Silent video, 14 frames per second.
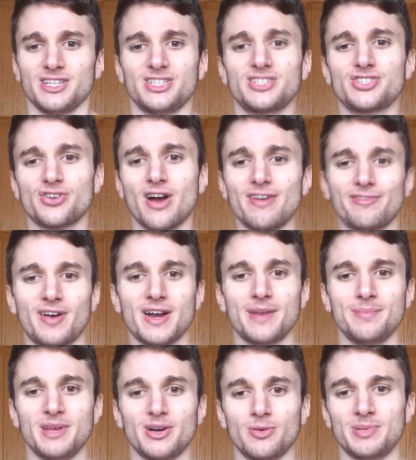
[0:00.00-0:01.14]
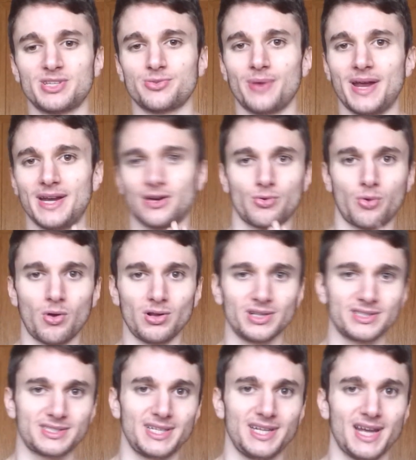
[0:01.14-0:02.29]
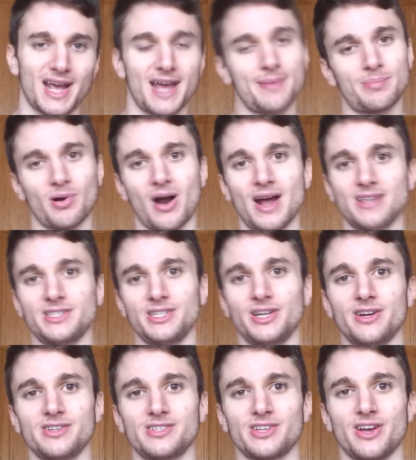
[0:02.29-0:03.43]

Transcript: just try and find a middle between quality and price, you know.